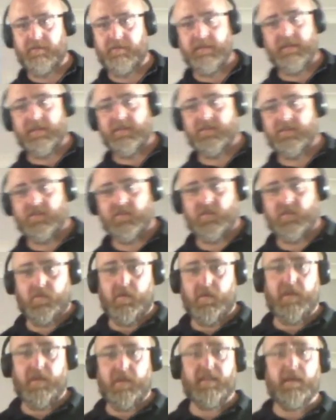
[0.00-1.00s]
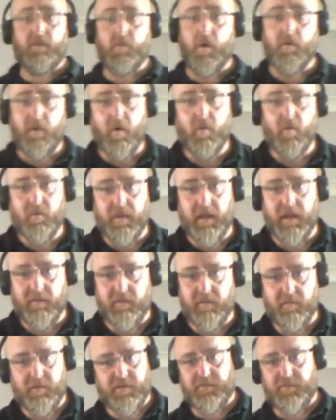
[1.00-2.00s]
pressure in these at all. They won't hold
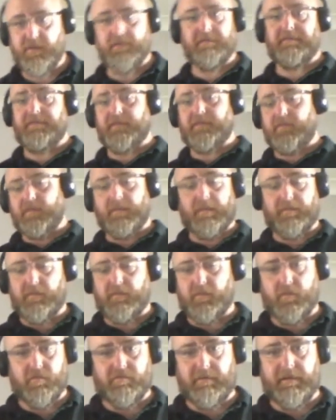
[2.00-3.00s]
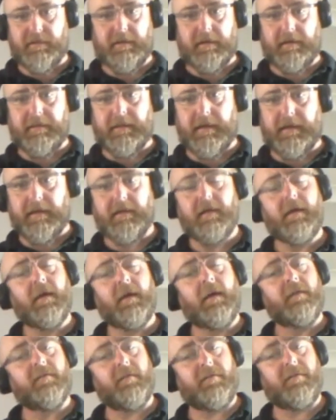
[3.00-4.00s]
that level of pressure. We don't fill them up with water or anything like that.
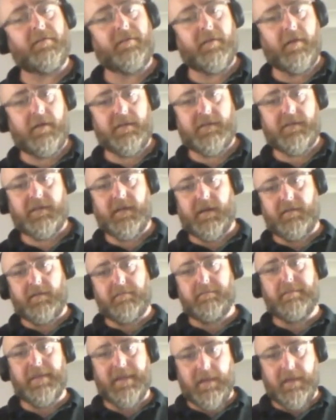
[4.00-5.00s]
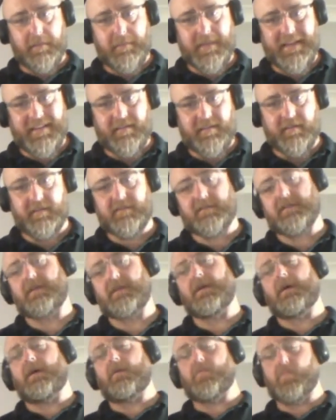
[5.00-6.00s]
So
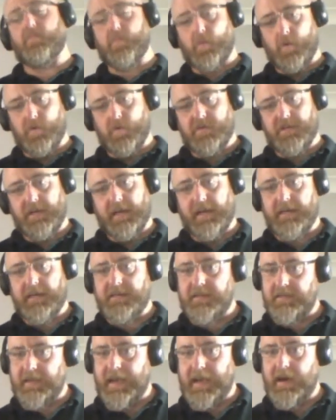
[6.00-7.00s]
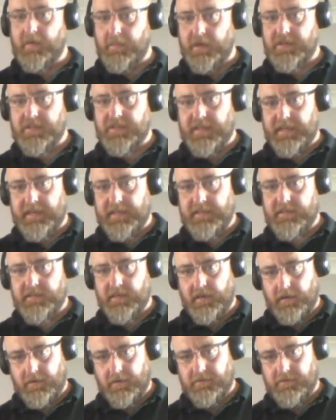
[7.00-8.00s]
38mm water gauge is how much they
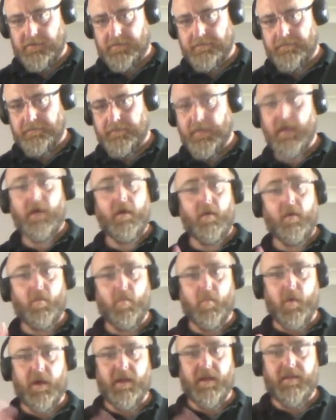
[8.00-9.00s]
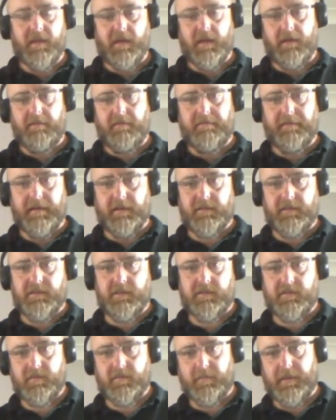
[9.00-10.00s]
need to hold. One other key
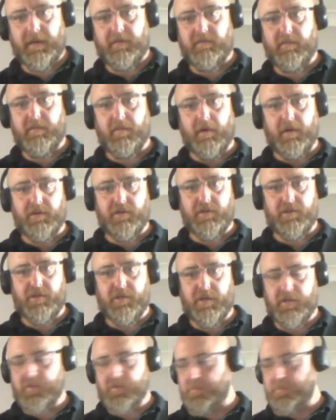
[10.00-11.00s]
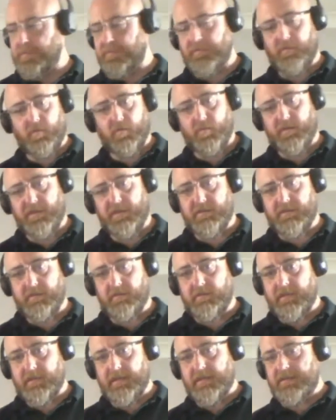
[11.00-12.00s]
fact just to bear in mind just before we
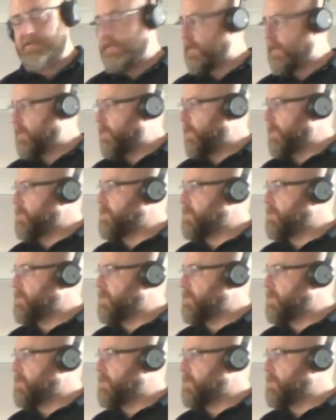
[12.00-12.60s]
do the set of